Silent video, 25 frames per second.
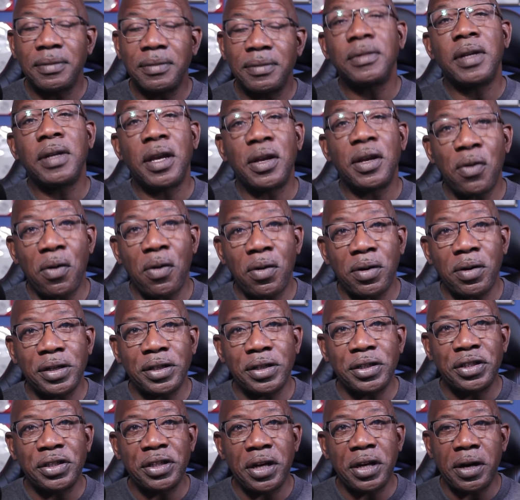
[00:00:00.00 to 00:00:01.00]
in order to
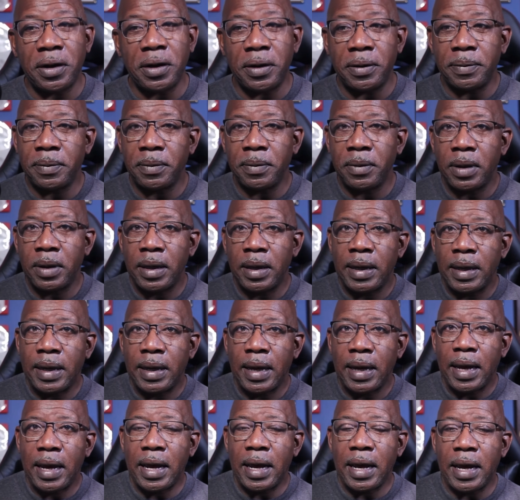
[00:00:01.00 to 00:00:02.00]
share.
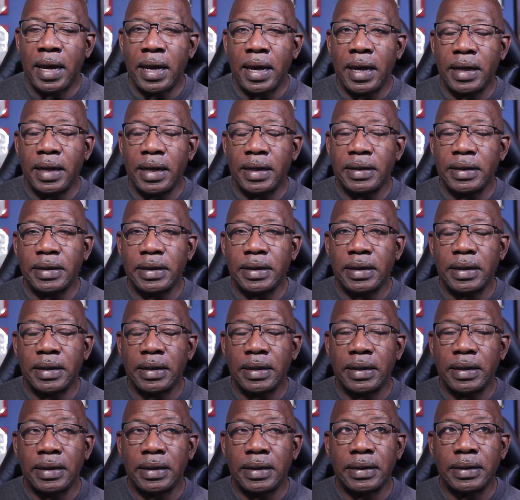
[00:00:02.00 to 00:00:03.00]
And
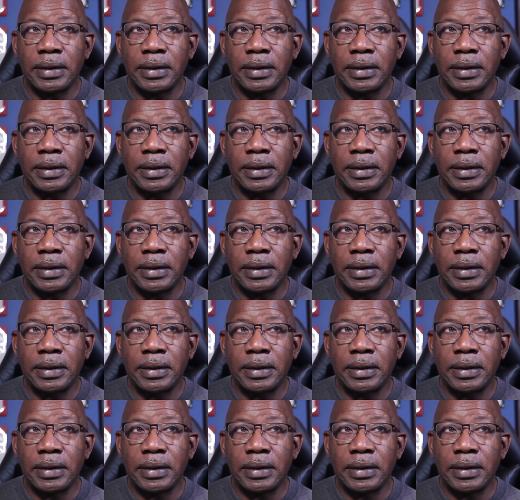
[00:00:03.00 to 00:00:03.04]
uh,